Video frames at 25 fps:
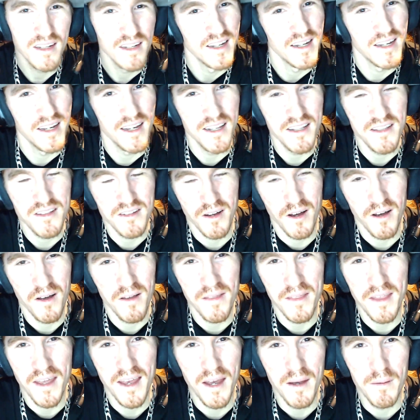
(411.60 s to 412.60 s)
it's
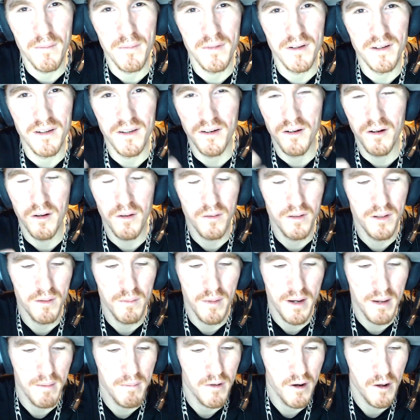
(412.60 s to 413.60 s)
on them. You know, it
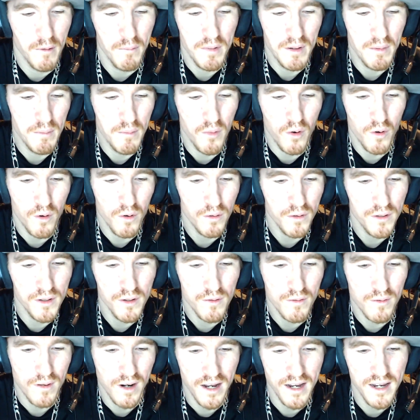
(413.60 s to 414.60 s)
might not be morally
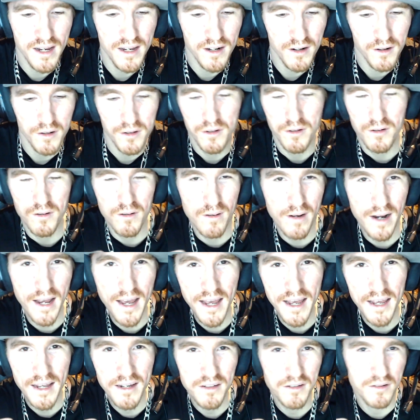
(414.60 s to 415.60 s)
right or
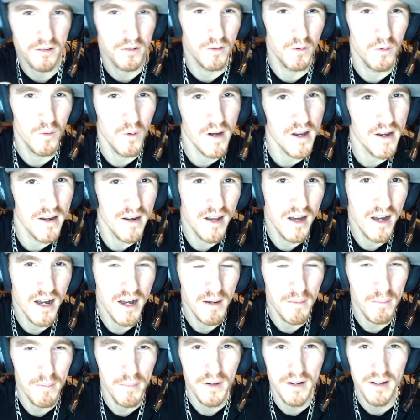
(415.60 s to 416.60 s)
correct or
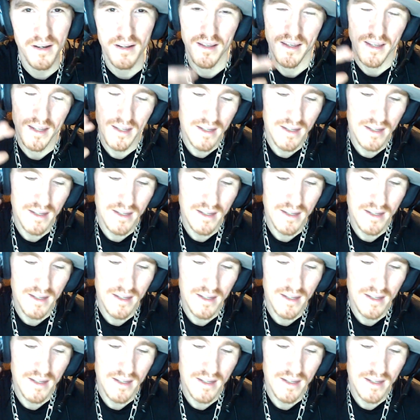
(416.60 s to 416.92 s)
whatnot, but